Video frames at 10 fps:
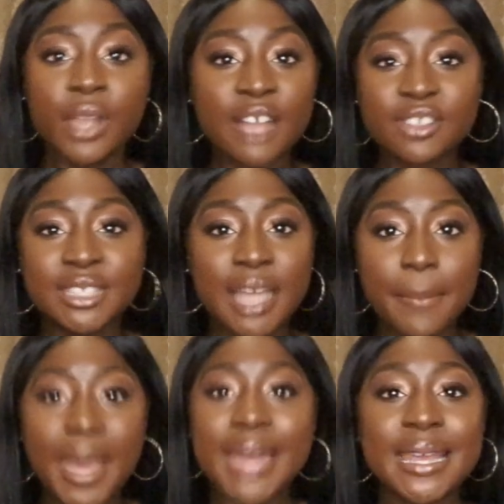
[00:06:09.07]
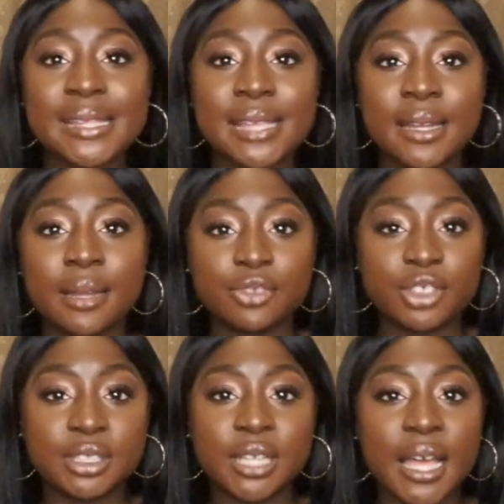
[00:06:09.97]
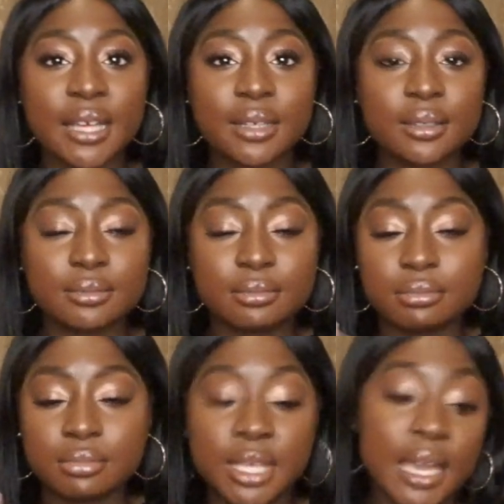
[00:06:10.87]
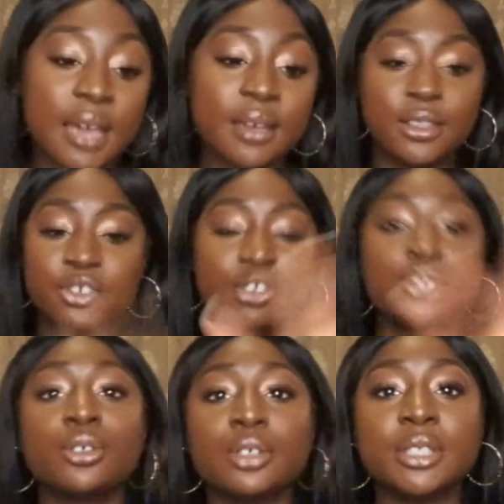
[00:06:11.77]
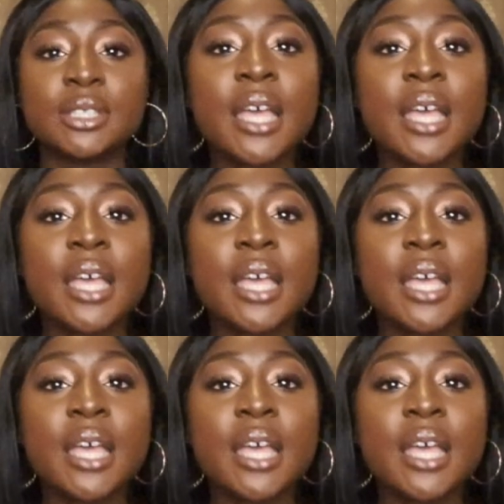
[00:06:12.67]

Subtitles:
I just get panicked and I'm just like, yeah, it's just not good.